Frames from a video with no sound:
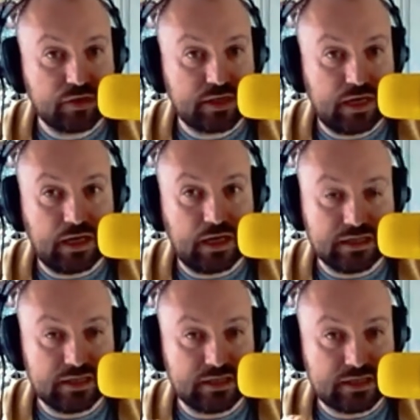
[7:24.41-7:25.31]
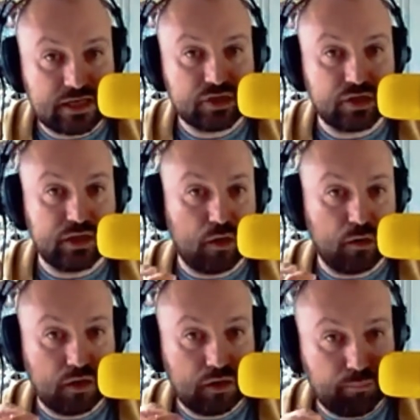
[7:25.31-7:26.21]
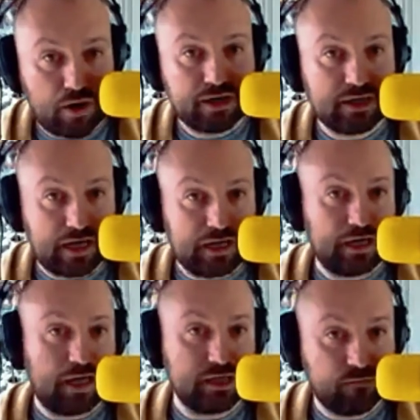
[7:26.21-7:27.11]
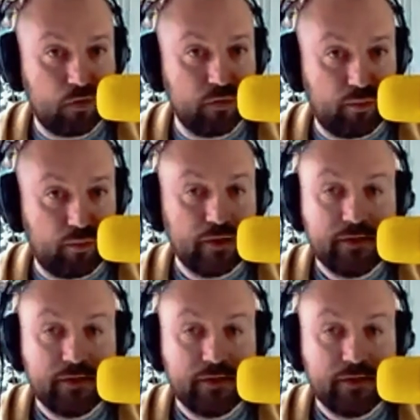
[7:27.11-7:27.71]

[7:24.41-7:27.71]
guidelines is essentially your brand guidelines for the bot.